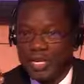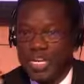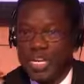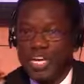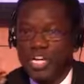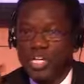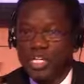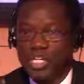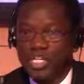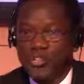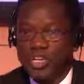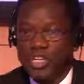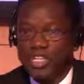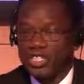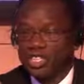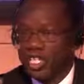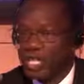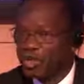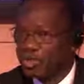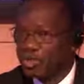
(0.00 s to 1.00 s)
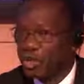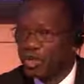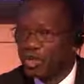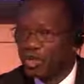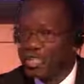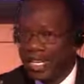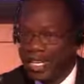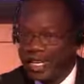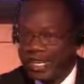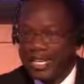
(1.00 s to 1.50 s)
a universal
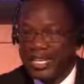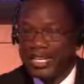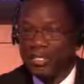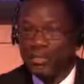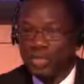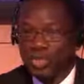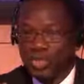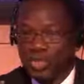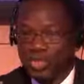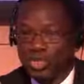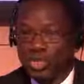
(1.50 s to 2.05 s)
postal network